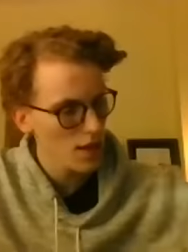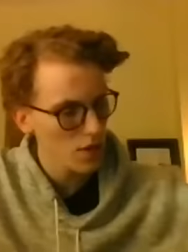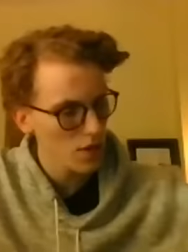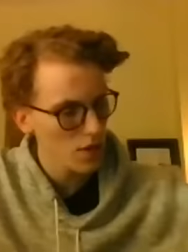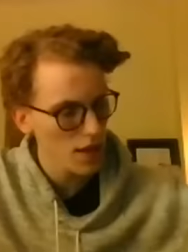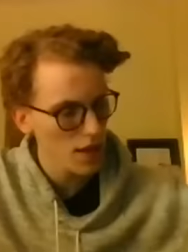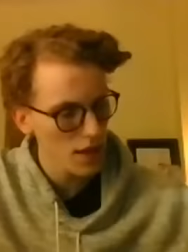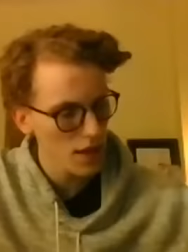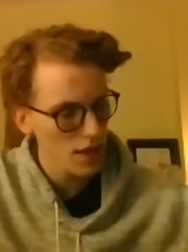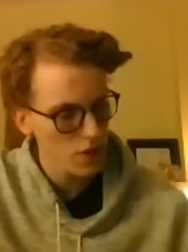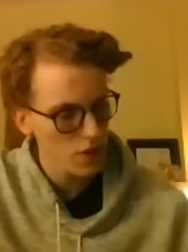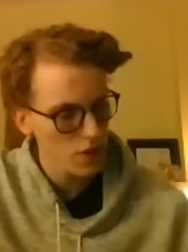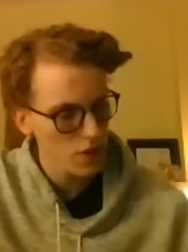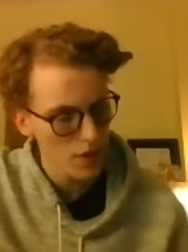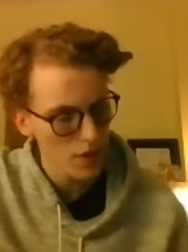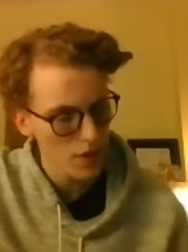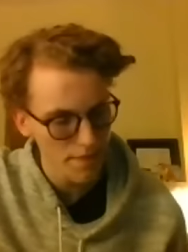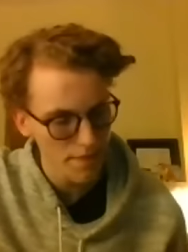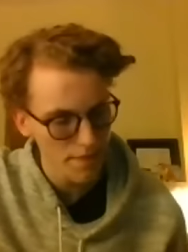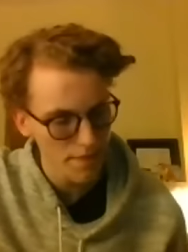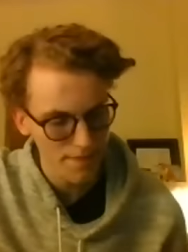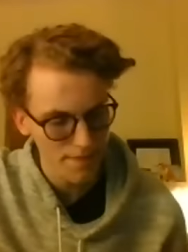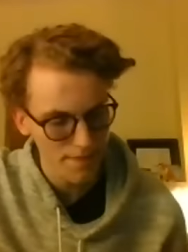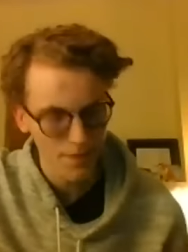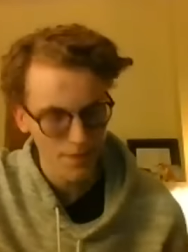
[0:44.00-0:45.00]
get into
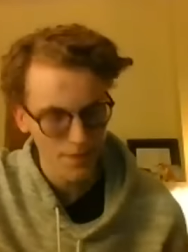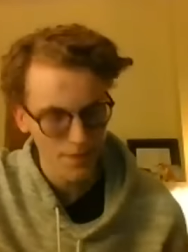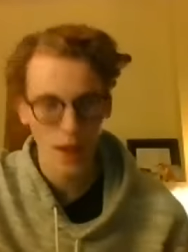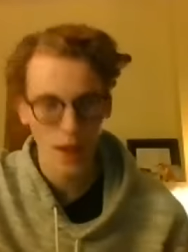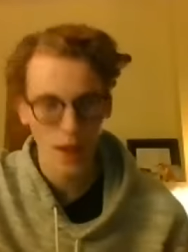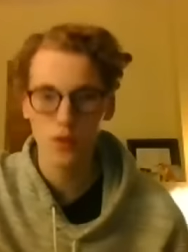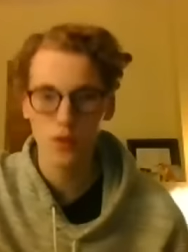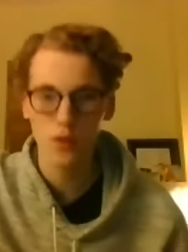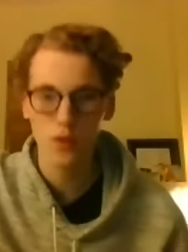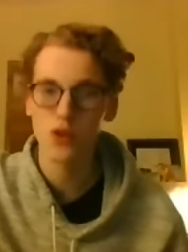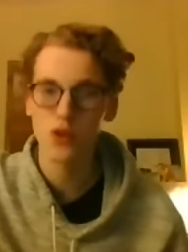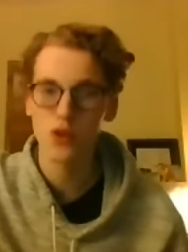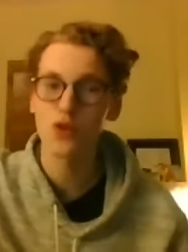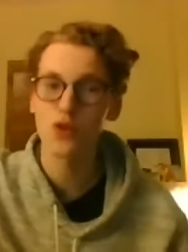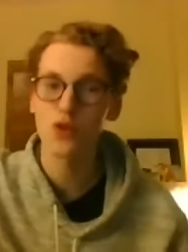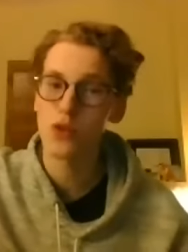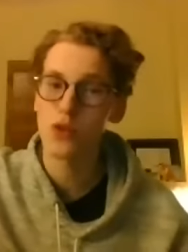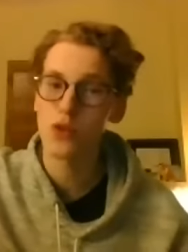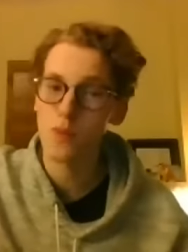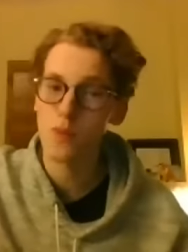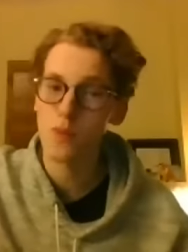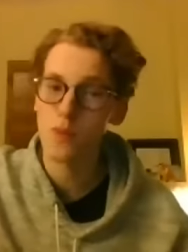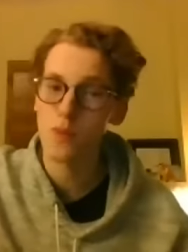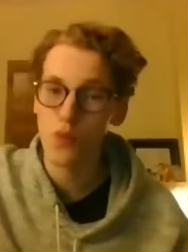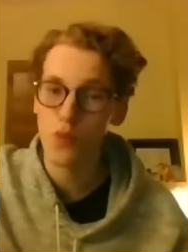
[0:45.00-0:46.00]
it. I'll just do
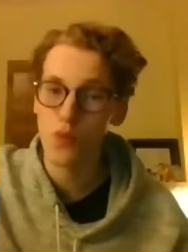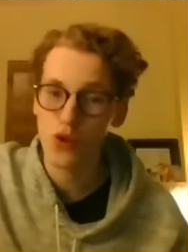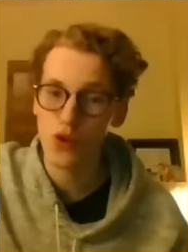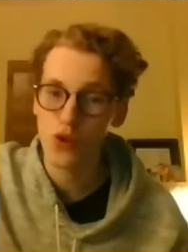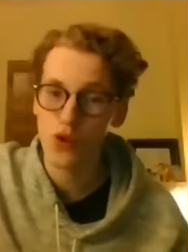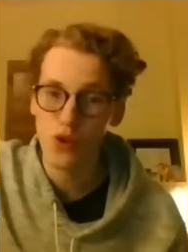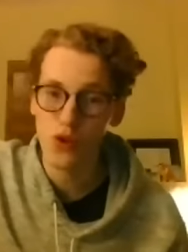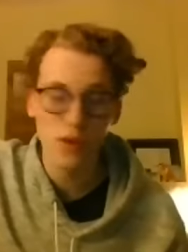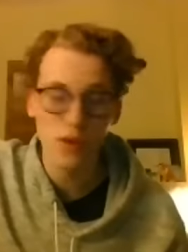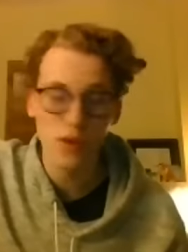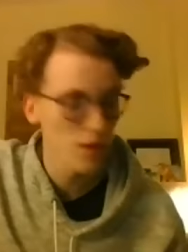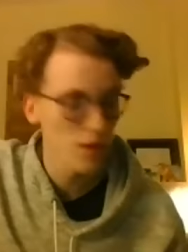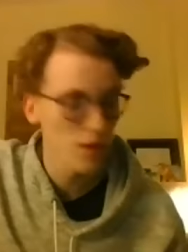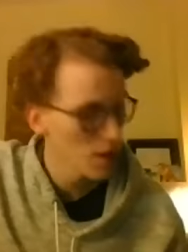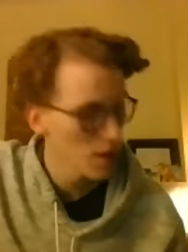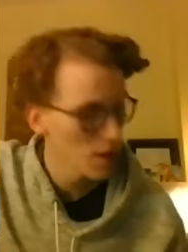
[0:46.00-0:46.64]
some originals.